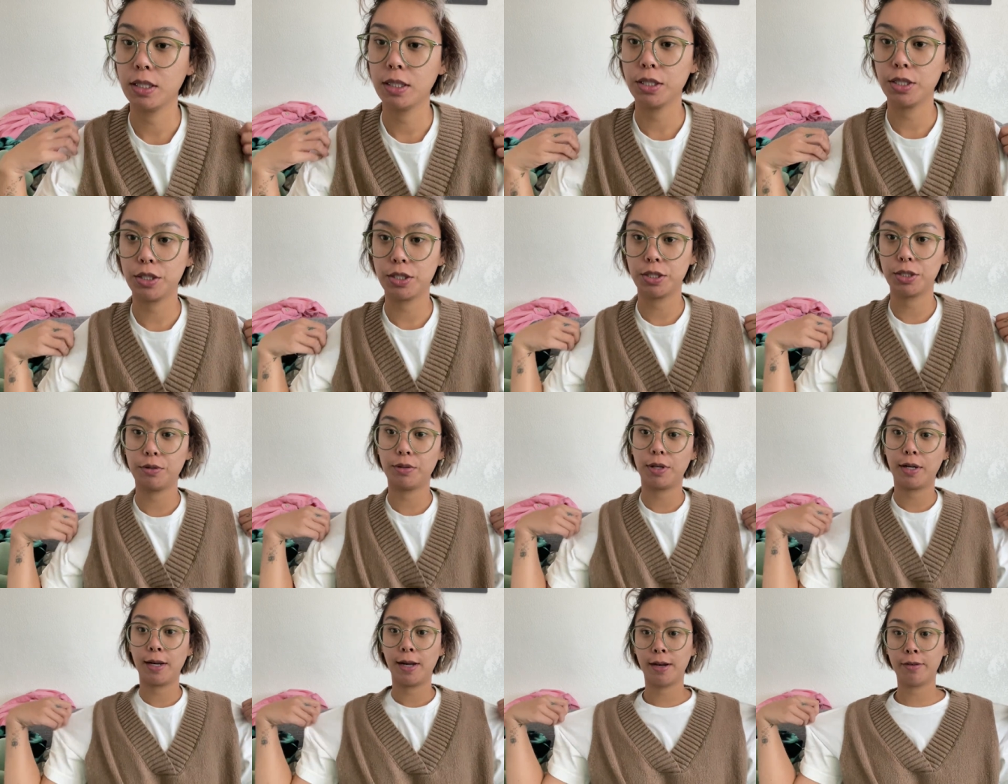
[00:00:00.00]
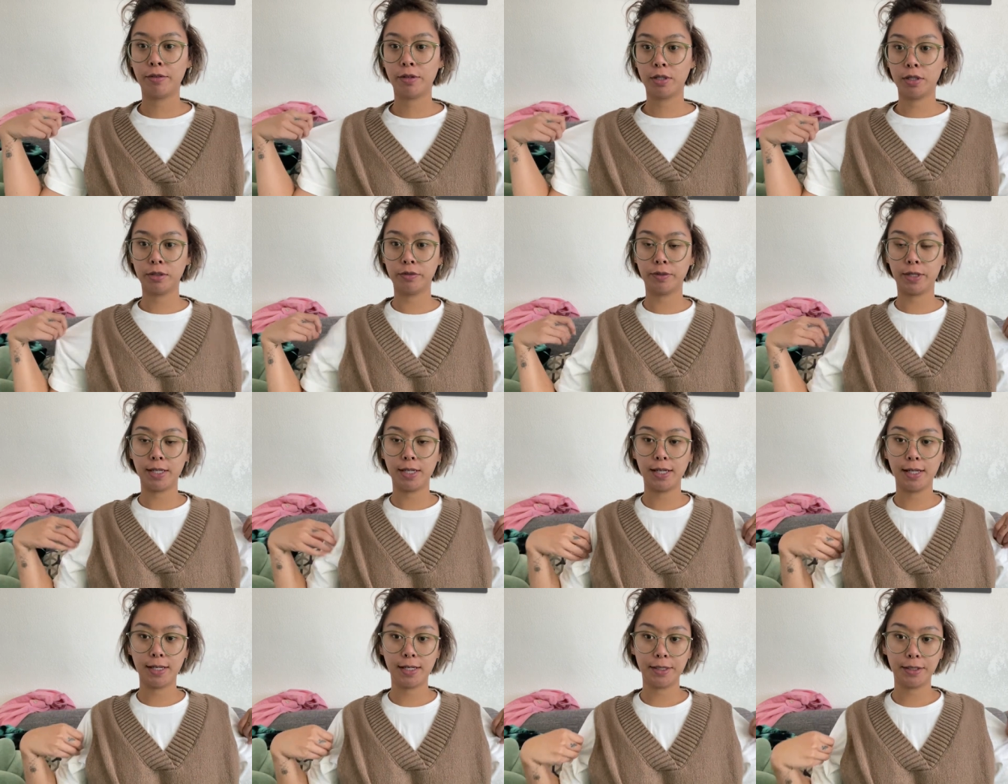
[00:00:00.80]
This is what I have on right
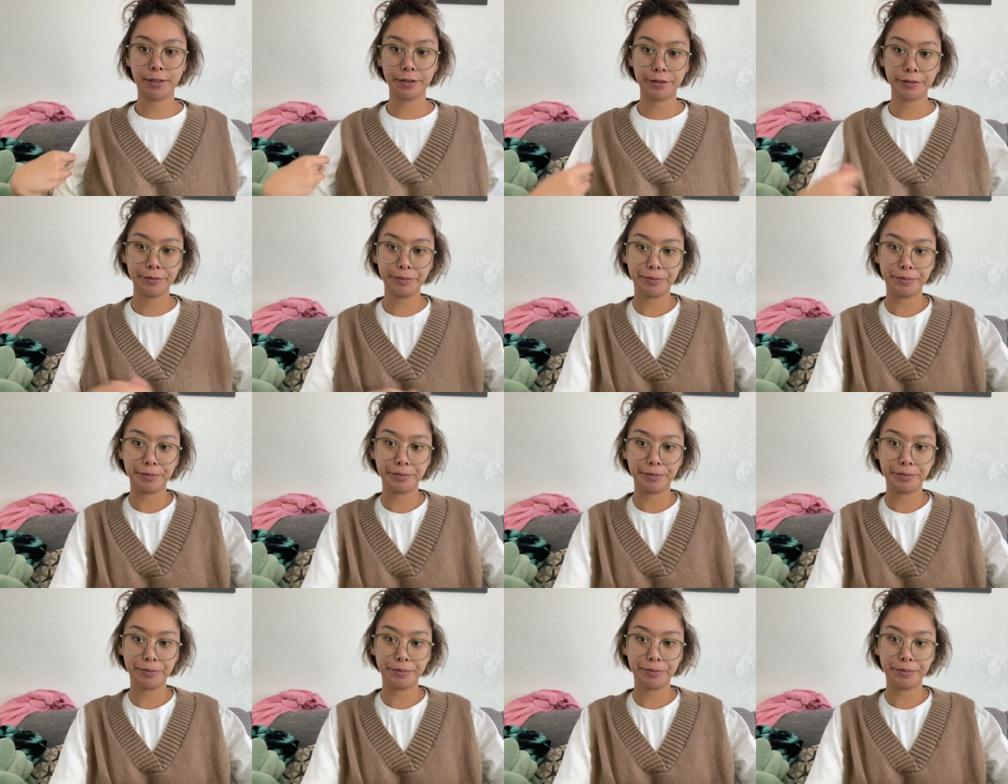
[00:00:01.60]
now.